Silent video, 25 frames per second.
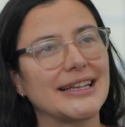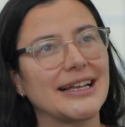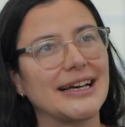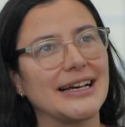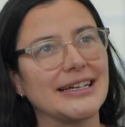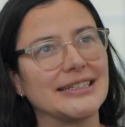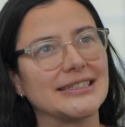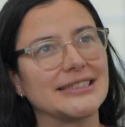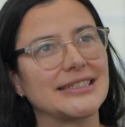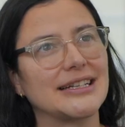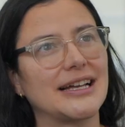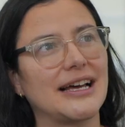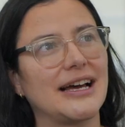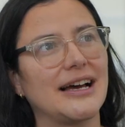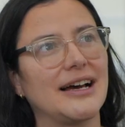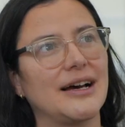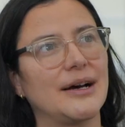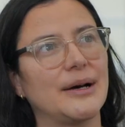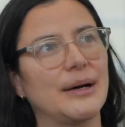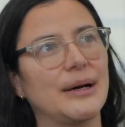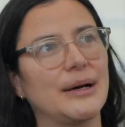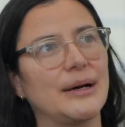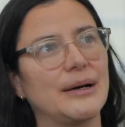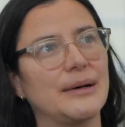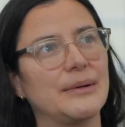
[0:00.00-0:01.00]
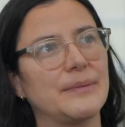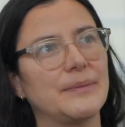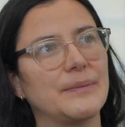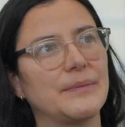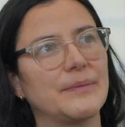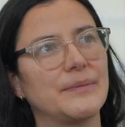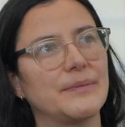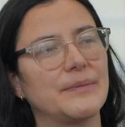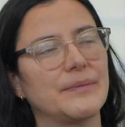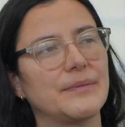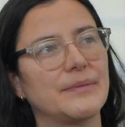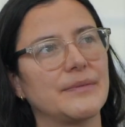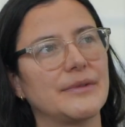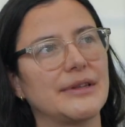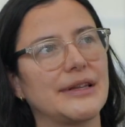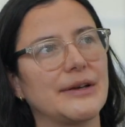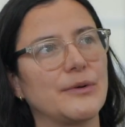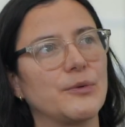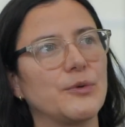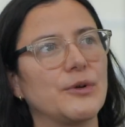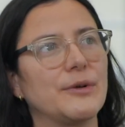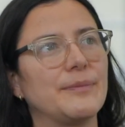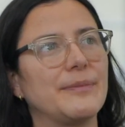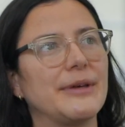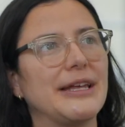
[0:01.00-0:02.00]
that there
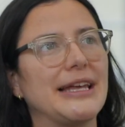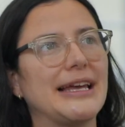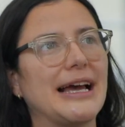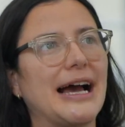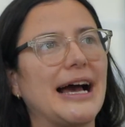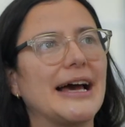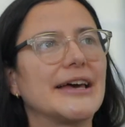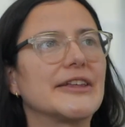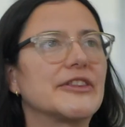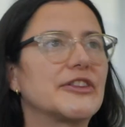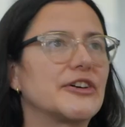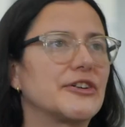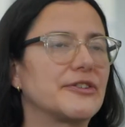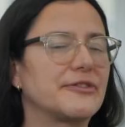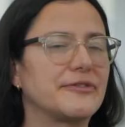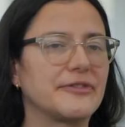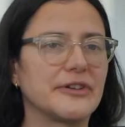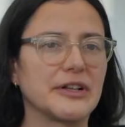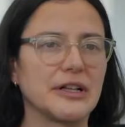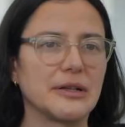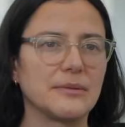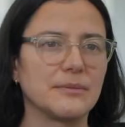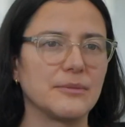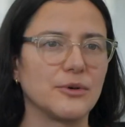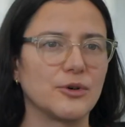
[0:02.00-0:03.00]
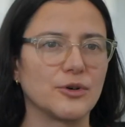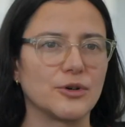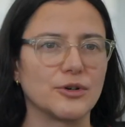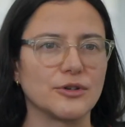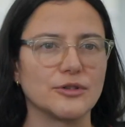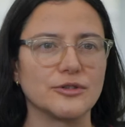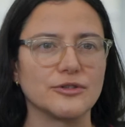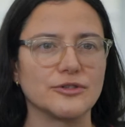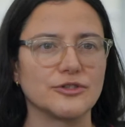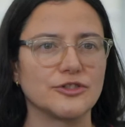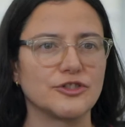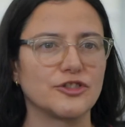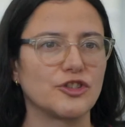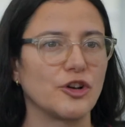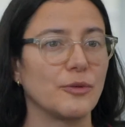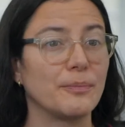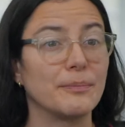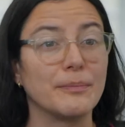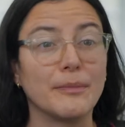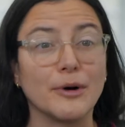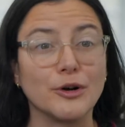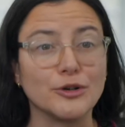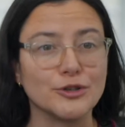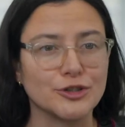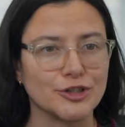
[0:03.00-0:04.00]
will be either film or stop
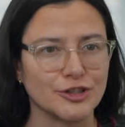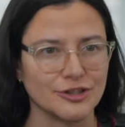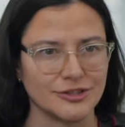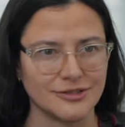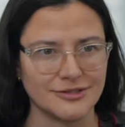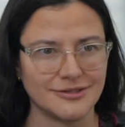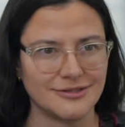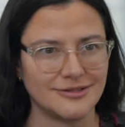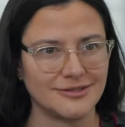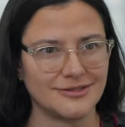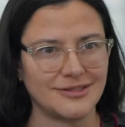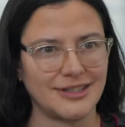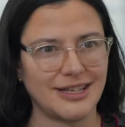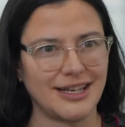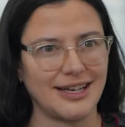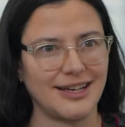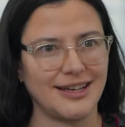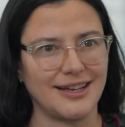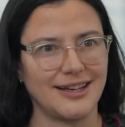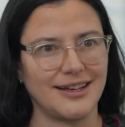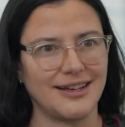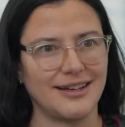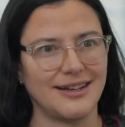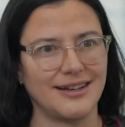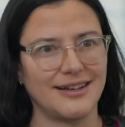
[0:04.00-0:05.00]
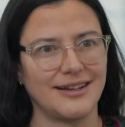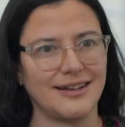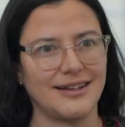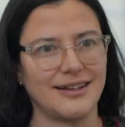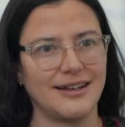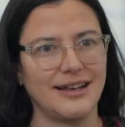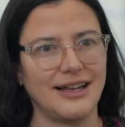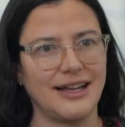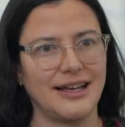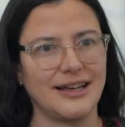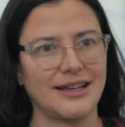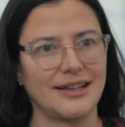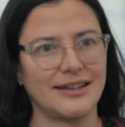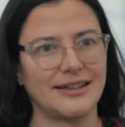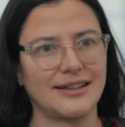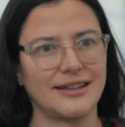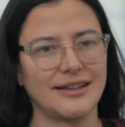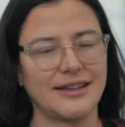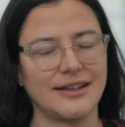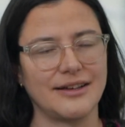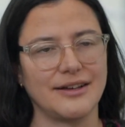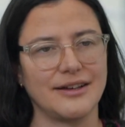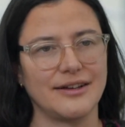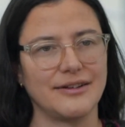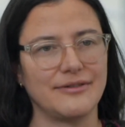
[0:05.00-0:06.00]
motion, like
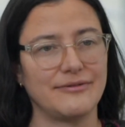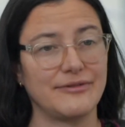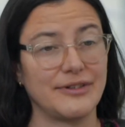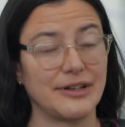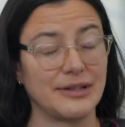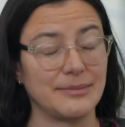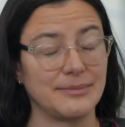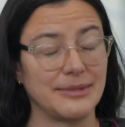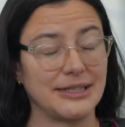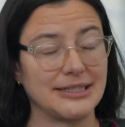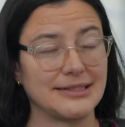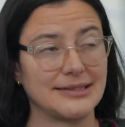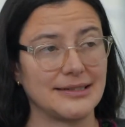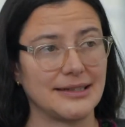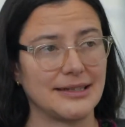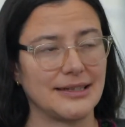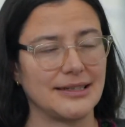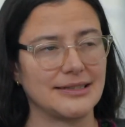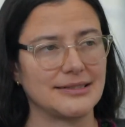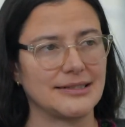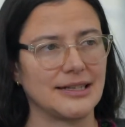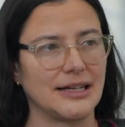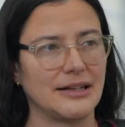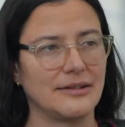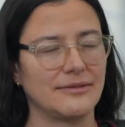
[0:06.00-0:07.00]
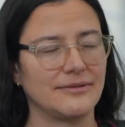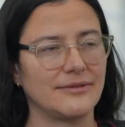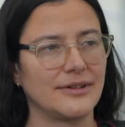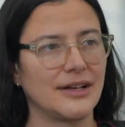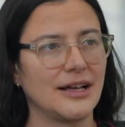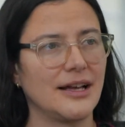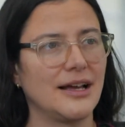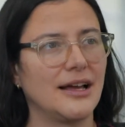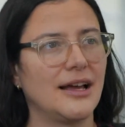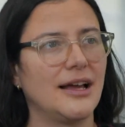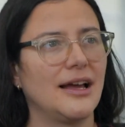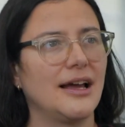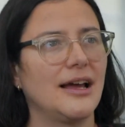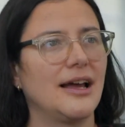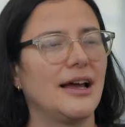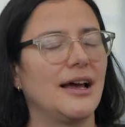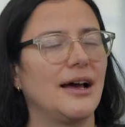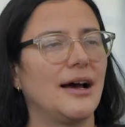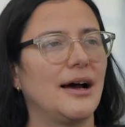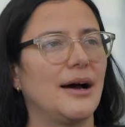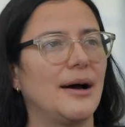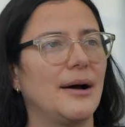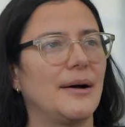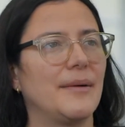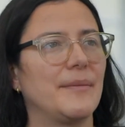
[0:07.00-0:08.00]
the film is in itself,
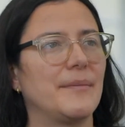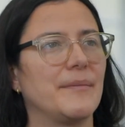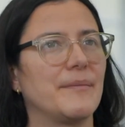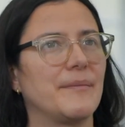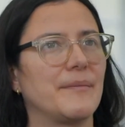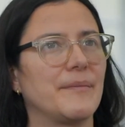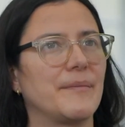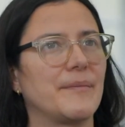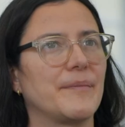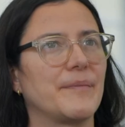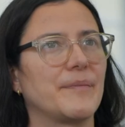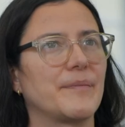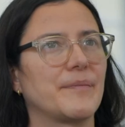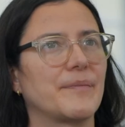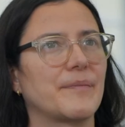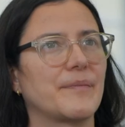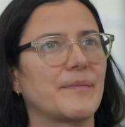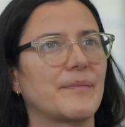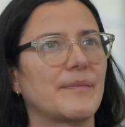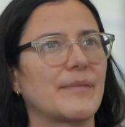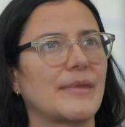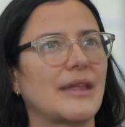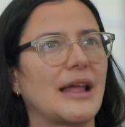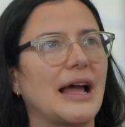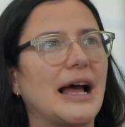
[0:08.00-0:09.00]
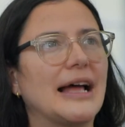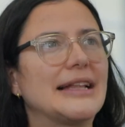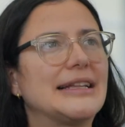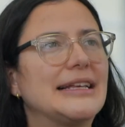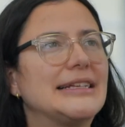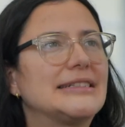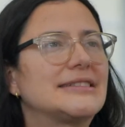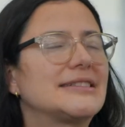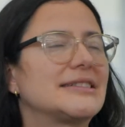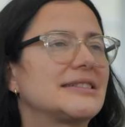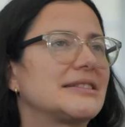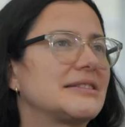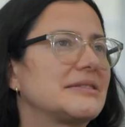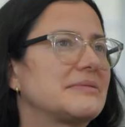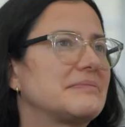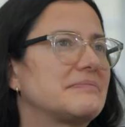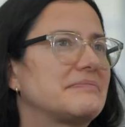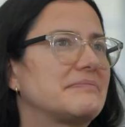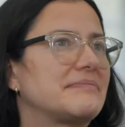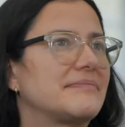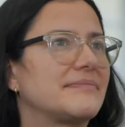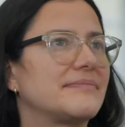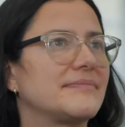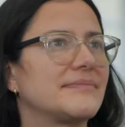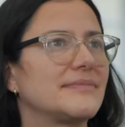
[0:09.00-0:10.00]
and it's
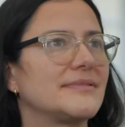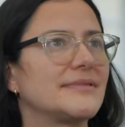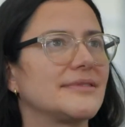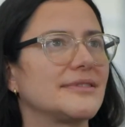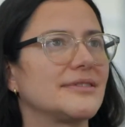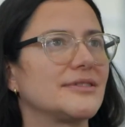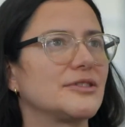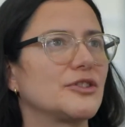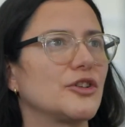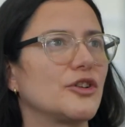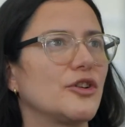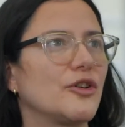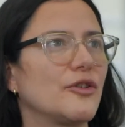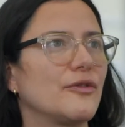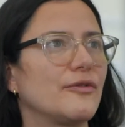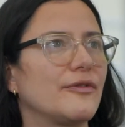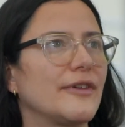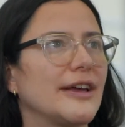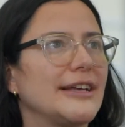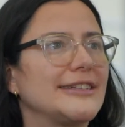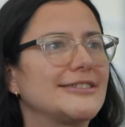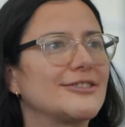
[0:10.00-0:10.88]
sort of